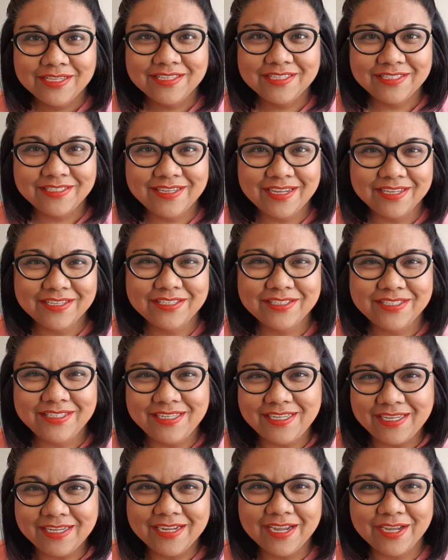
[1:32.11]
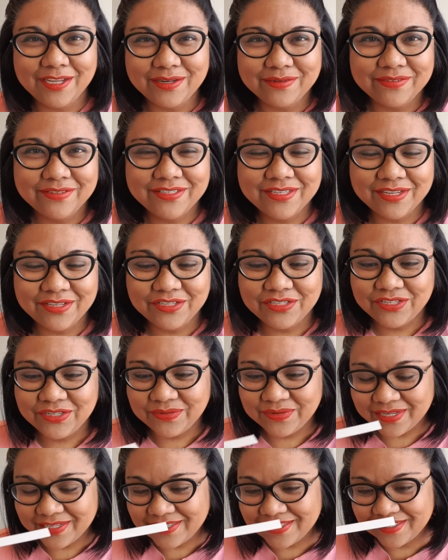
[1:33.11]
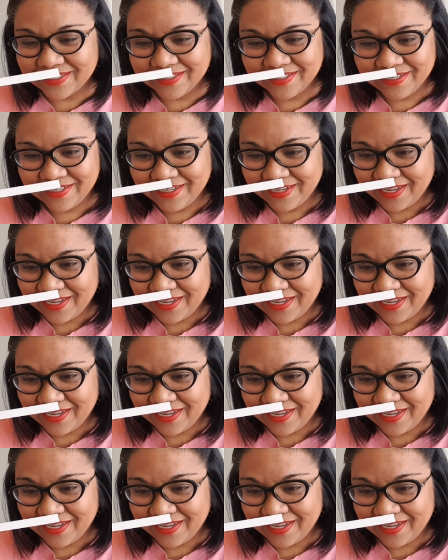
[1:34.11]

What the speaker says: zesty kind of scent to it.